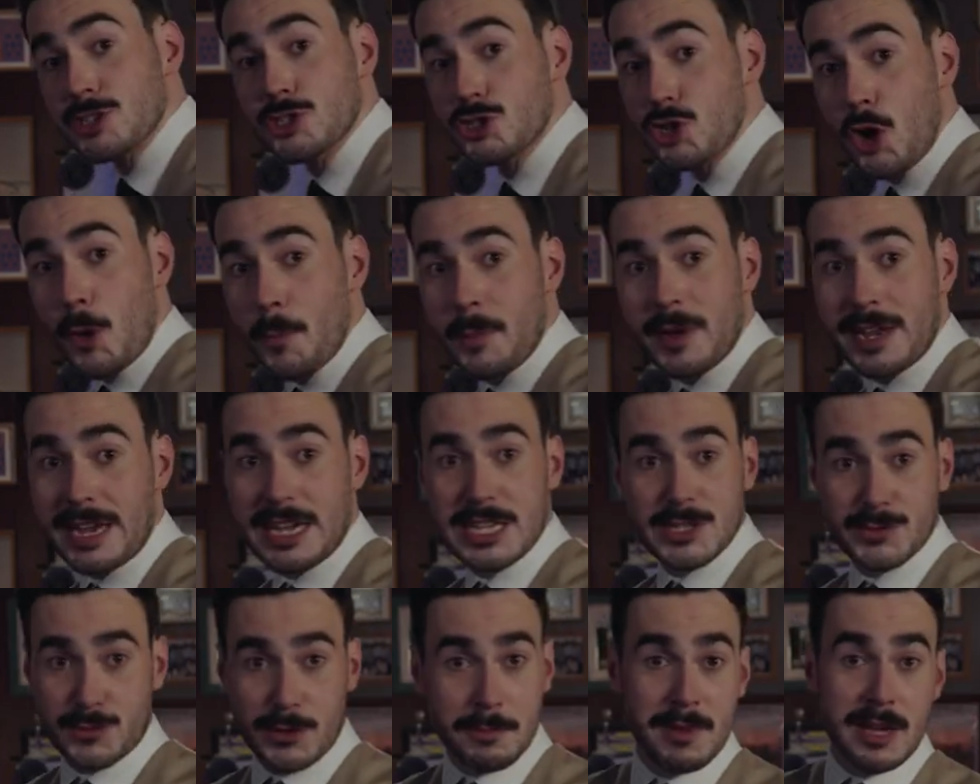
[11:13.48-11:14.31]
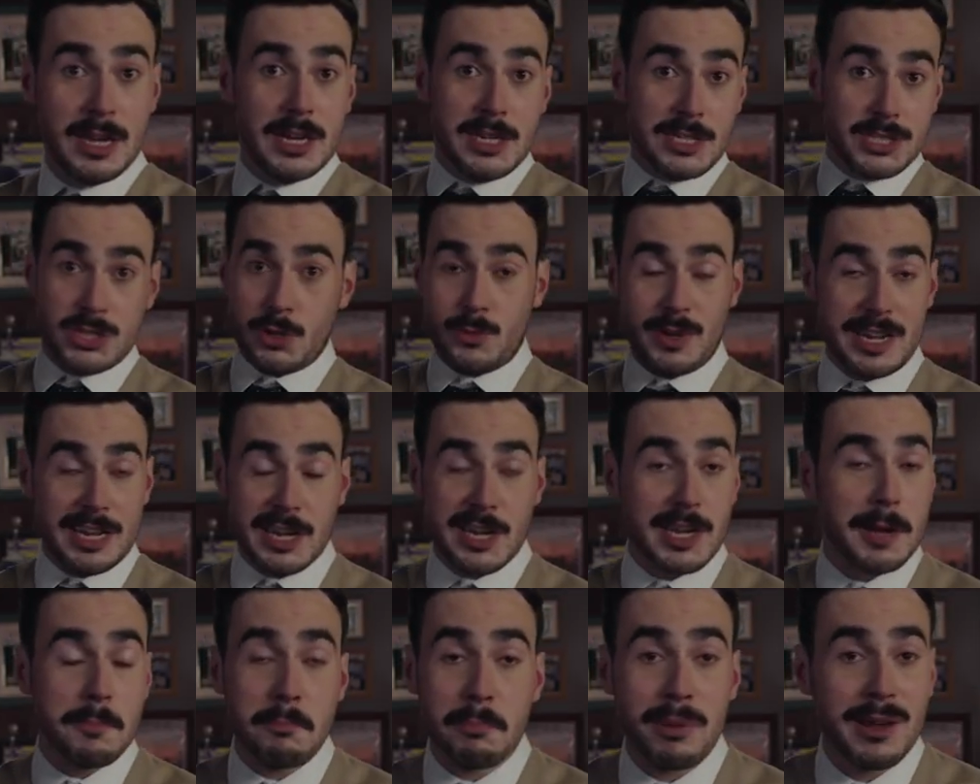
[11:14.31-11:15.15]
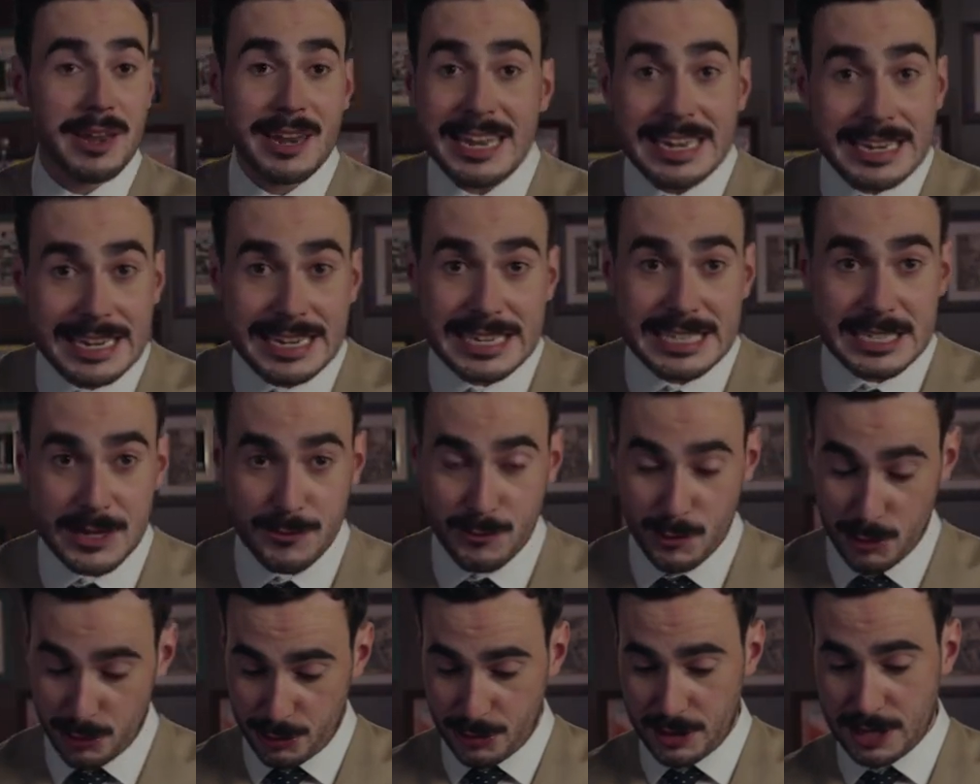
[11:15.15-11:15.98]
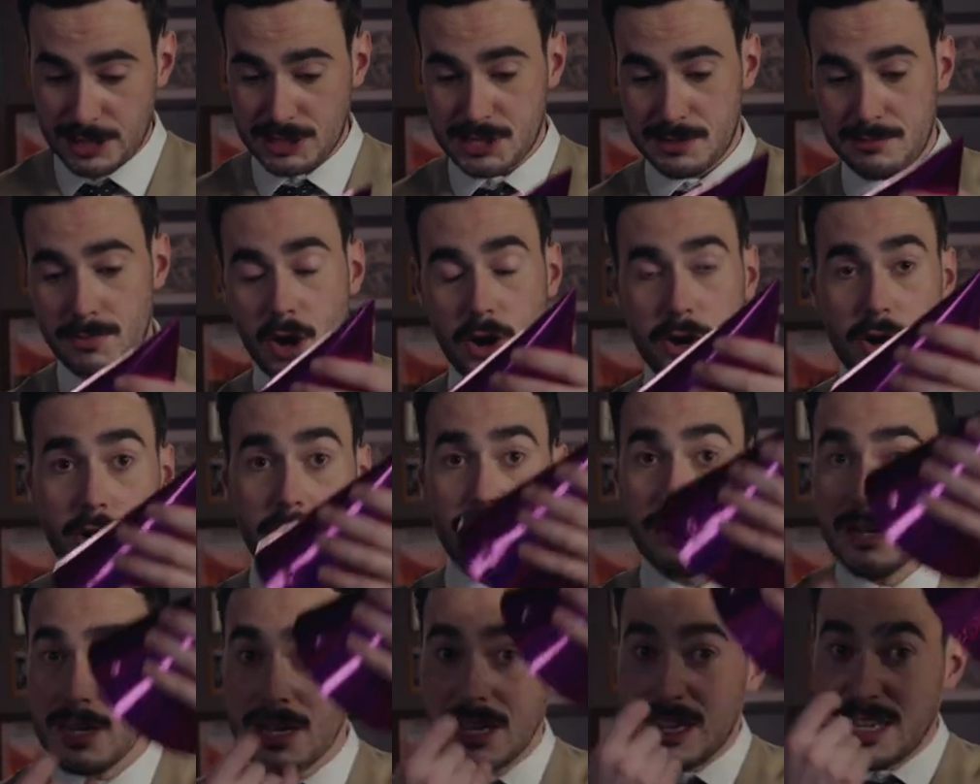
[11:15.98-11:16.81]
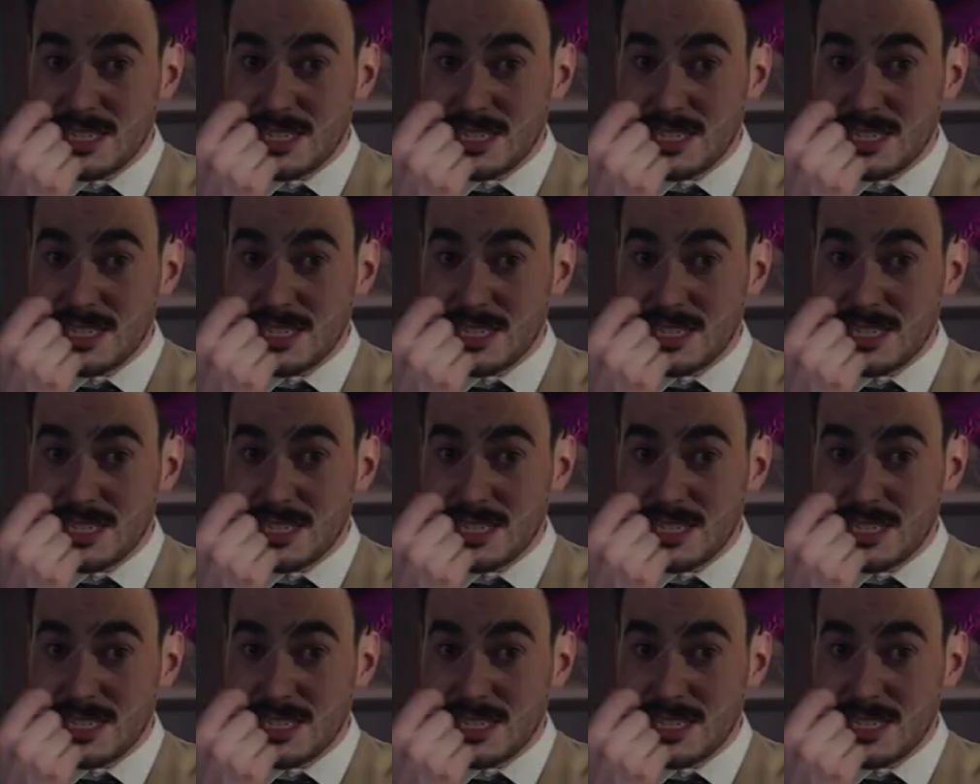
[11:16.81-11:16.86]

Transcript: stopping us from doing a completely different thing tomorrow